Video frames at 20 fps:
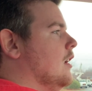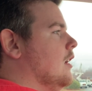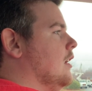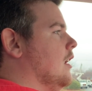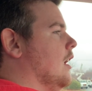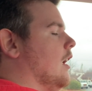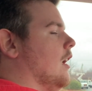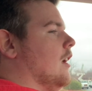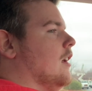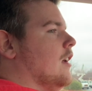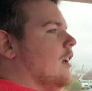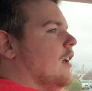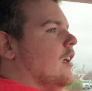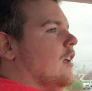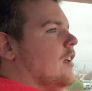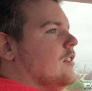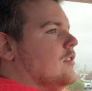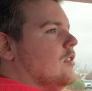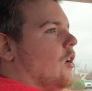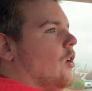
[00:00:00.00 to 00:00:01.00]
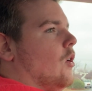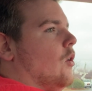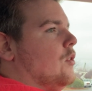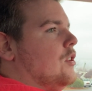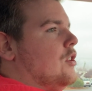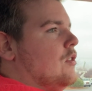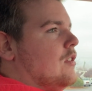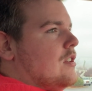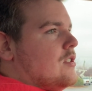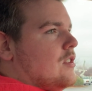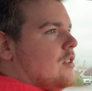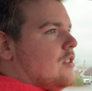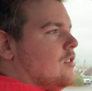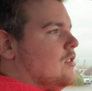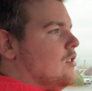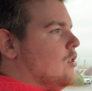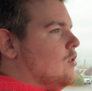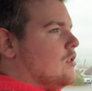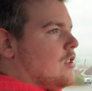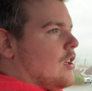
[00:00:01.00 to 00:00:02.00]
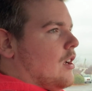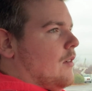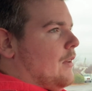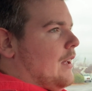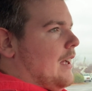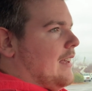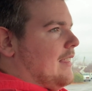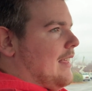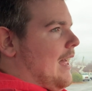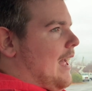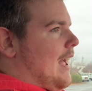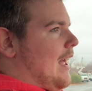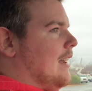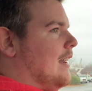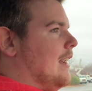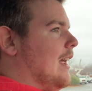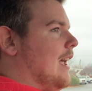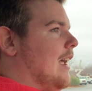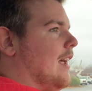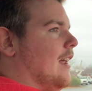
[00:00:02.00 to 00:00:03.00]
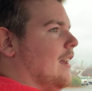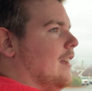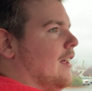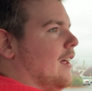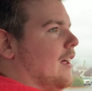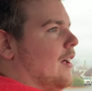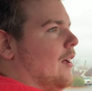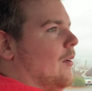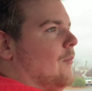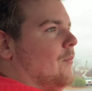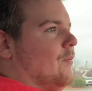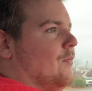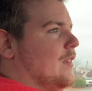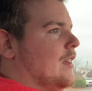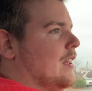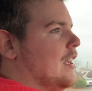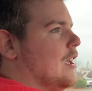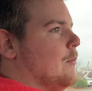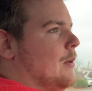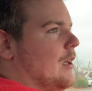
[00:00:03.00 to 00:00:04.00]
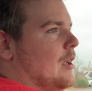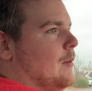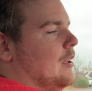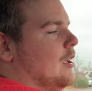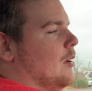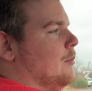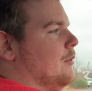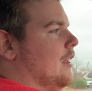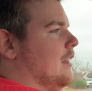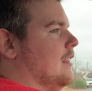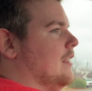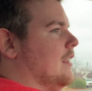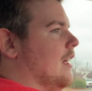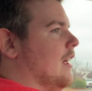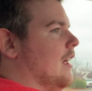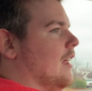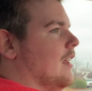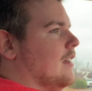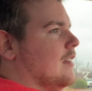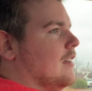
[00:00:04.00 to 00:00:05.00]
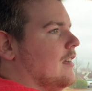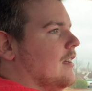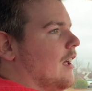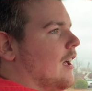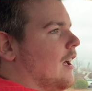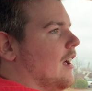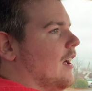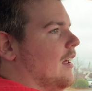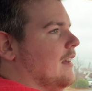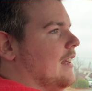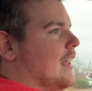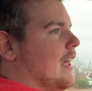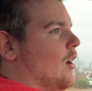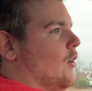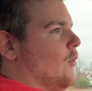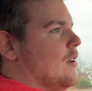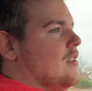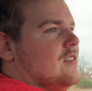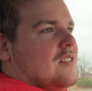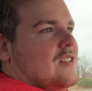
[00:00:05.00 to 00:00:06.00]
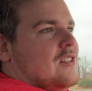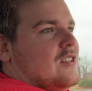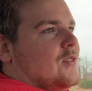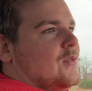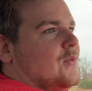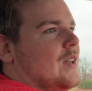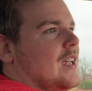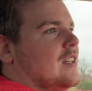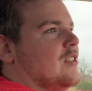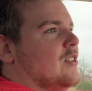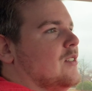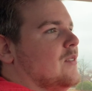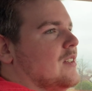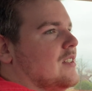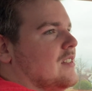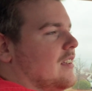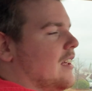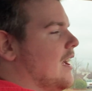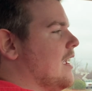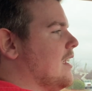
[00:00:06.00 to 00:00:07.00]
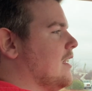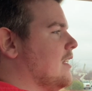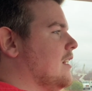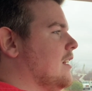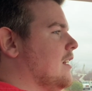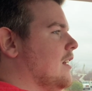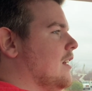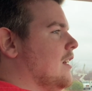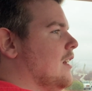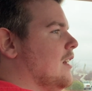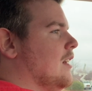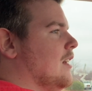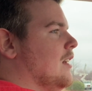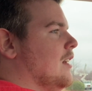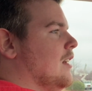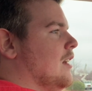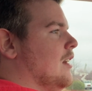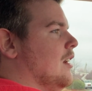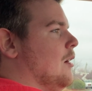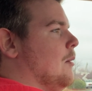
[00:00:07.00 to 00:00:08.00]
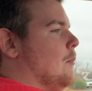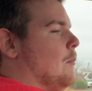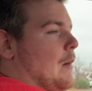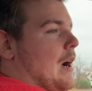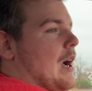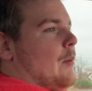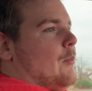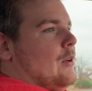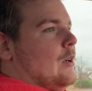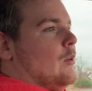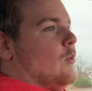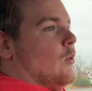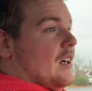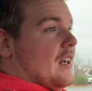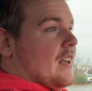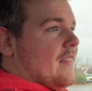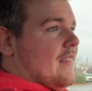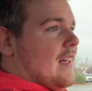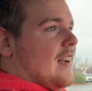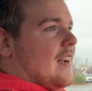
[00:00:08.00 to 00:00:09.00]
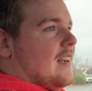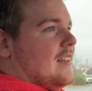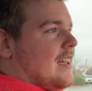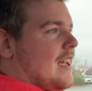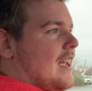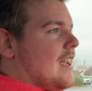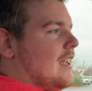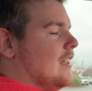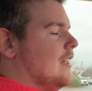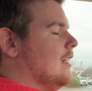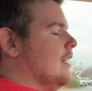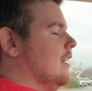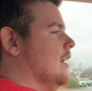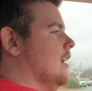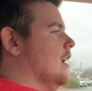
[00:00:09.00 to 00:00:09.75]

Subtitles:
Yeah. So you can just do stuff like that and get pick-me-ups like that. Now, is it as effective as like my pre-workout that I take?